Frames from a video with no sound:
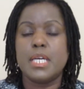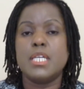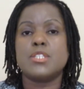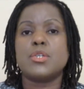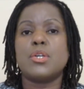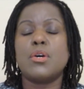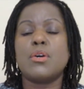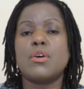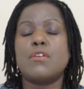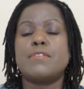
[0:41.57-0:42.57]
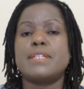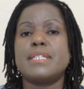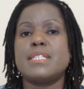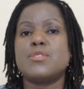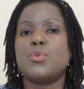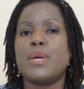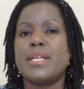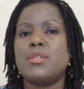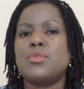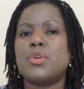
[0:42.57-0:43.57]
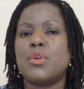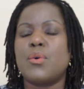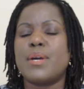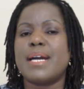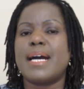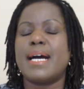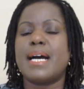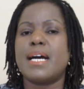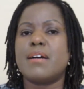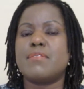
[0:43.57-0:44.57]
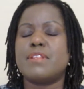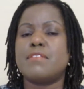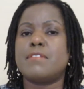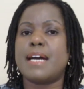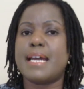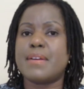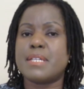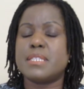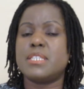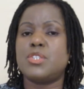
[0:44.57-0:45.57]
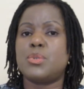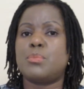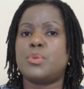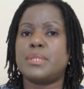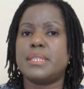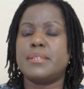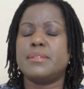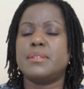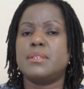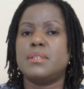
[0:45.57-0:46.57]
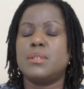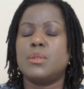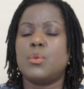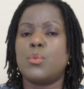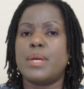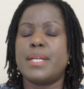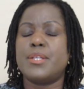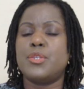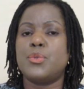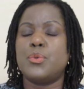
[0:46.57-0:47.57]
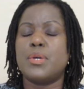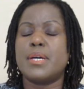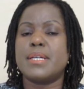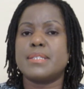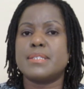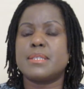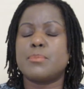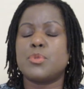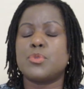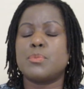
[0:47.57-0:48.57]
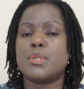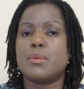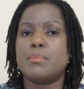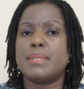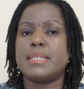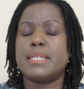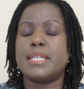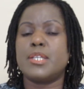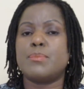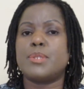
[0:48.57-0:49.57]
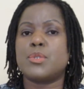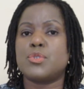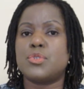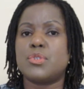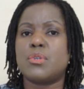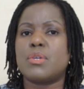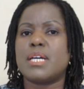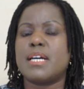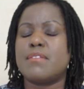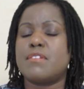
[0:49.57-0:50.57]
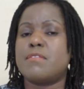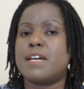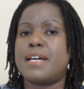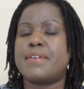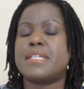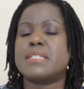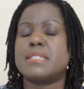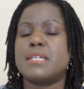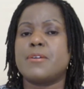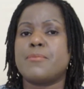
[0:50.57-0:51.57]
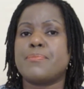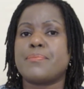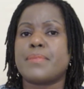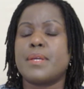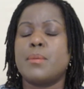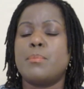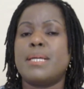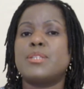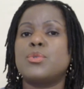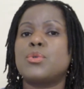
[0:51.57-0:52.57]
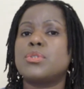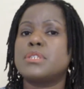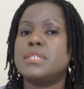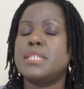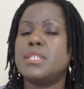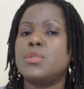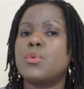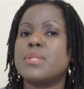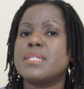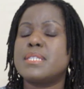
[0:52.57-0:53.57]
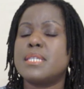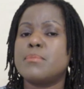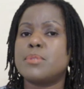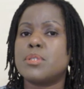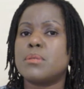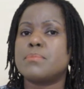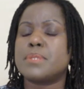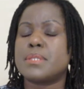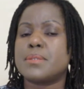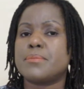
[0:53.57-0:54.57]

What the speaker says: So long COVID is when you no longer have the virus in your body, when you are supposed to be completely healed because you no longer have the virus, but you continue with symptoms.